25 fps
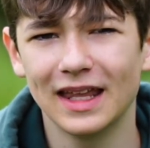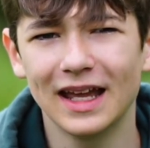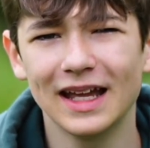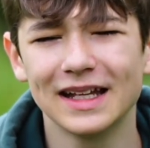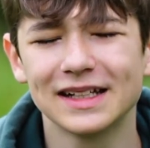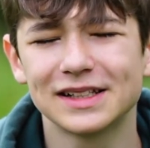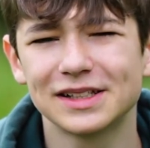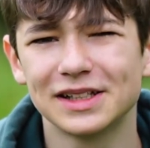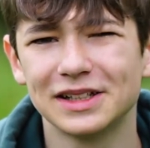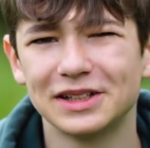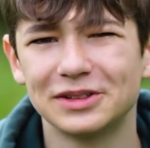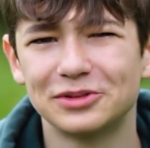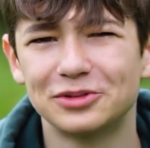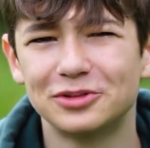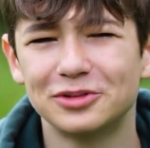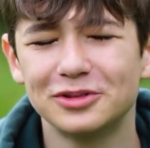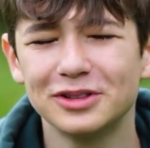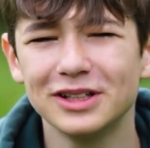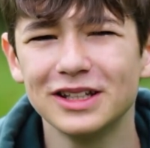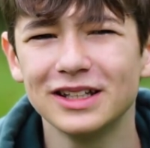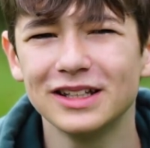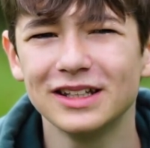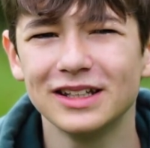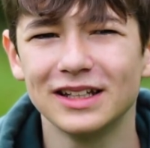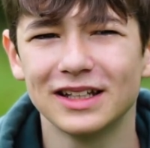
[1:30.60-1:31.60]
It's
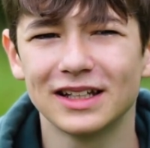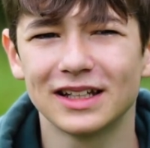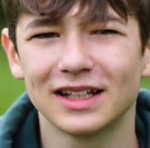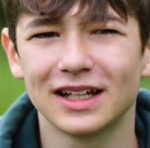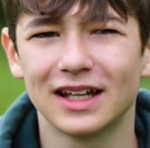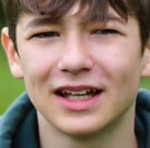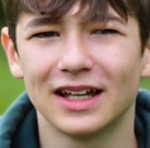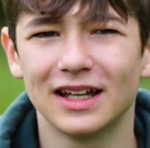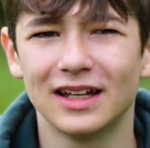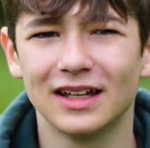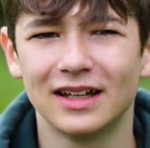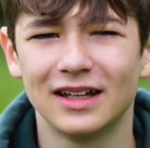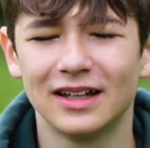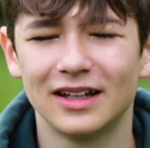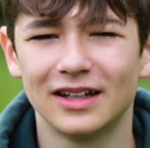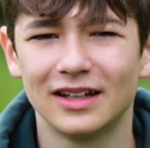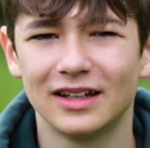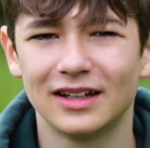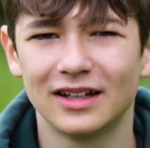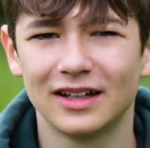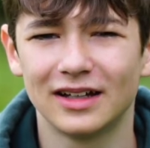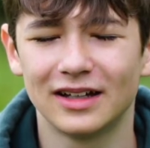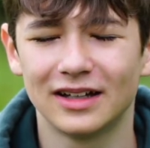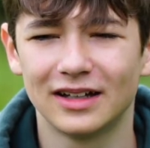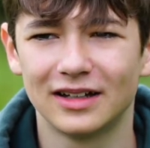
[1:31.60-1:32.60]
really
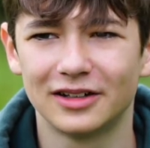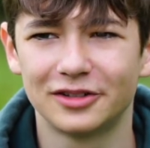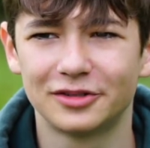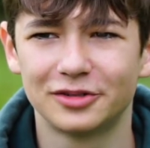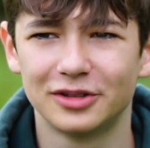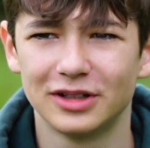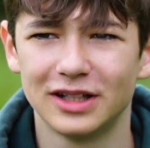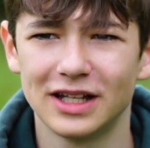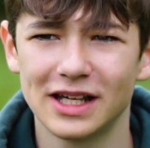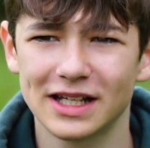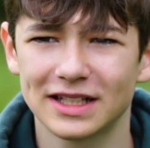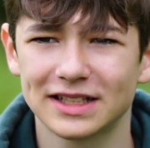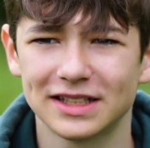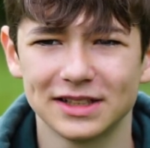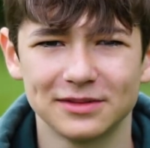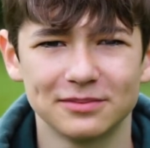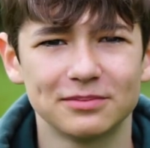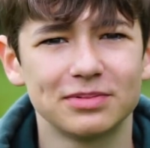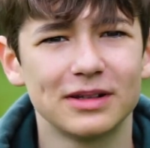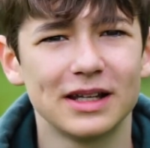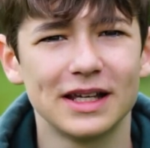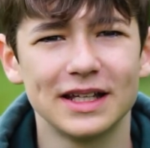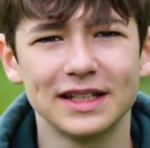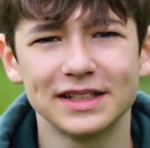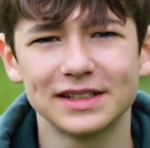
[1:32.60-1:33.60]
a relaxing
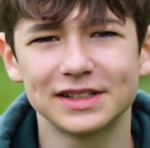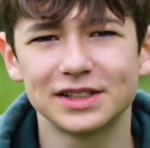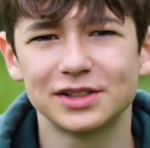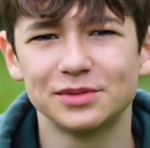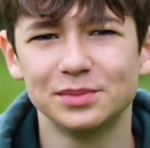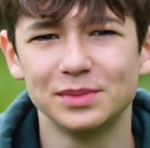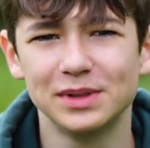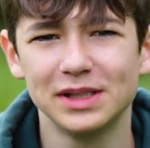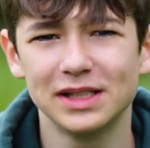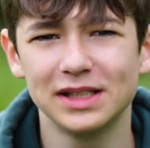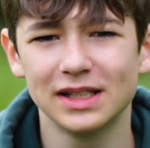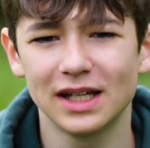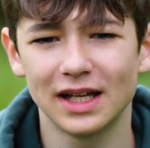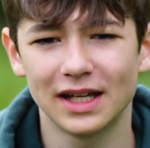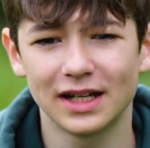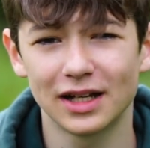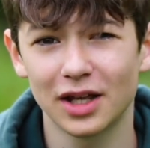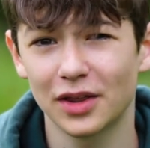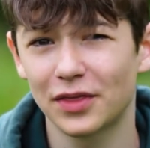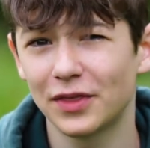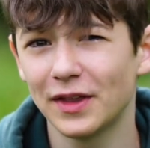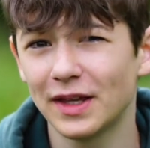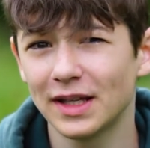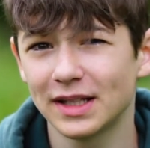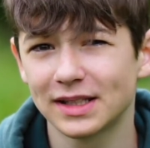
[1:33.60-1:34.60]
place to me, and
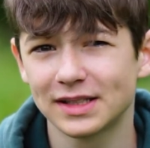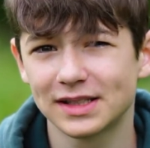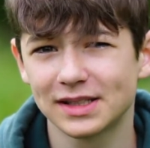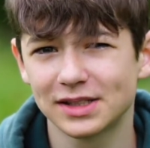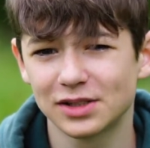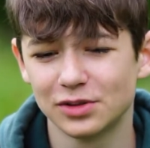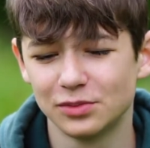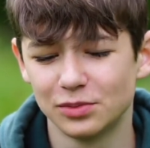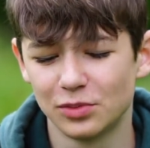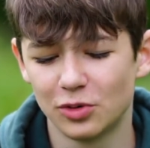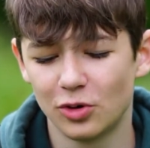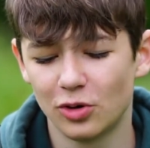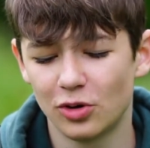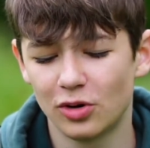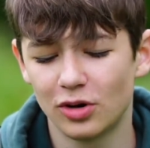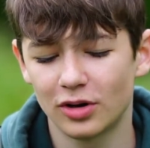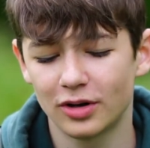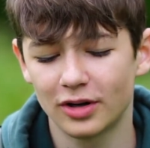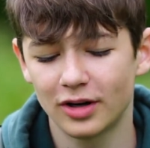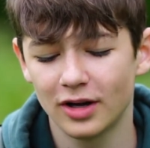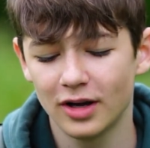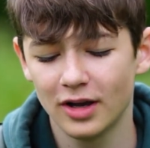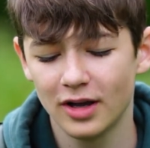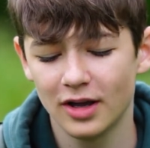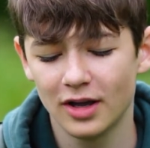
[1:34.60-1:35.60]
I think it's to
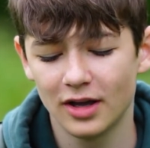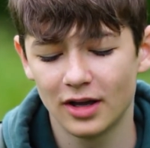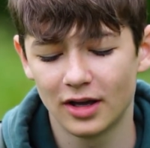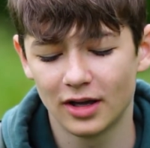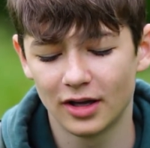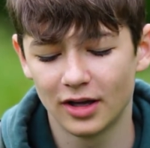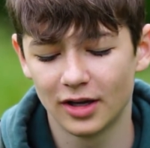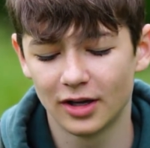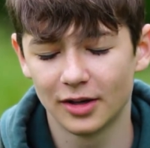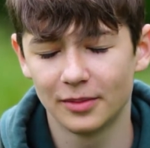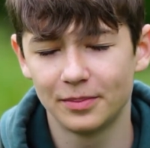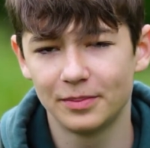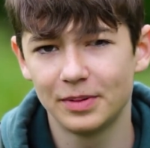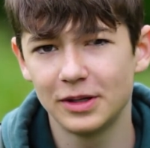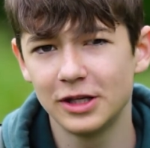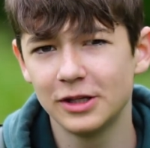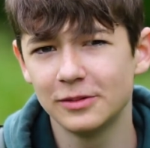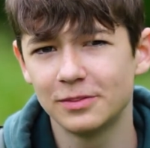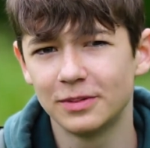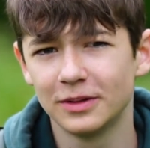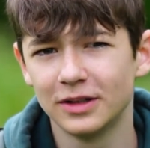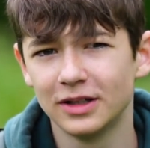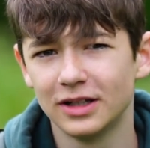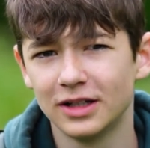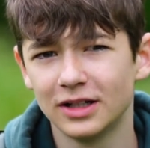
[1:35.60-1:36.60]
more
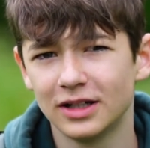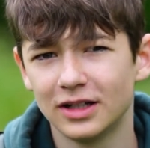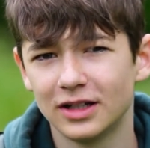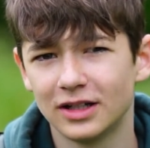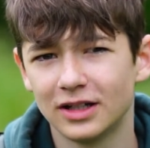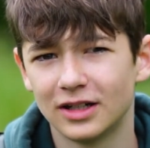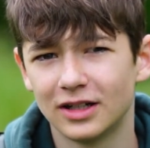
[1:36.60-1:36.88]
people.